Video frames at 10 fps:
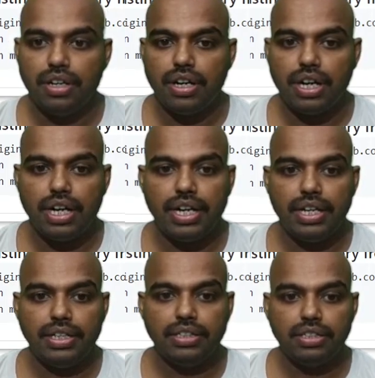add
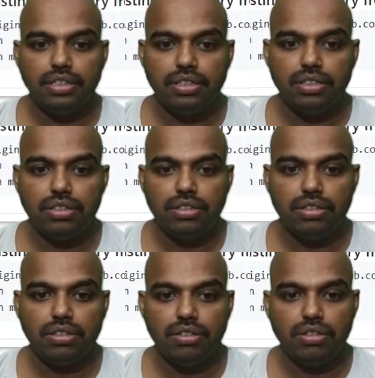
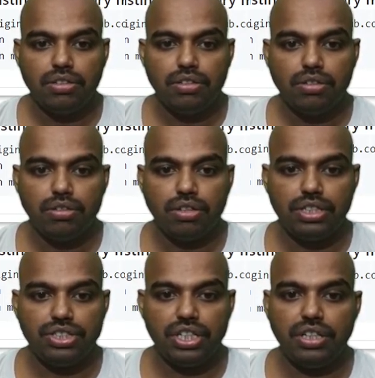
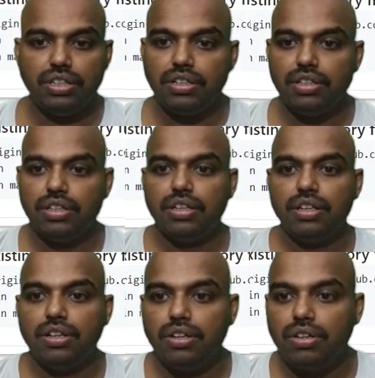origin,
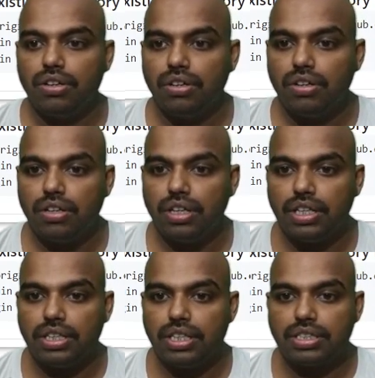and
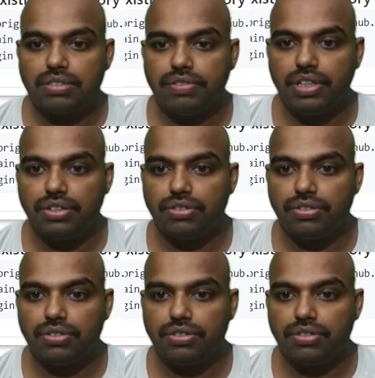this we need to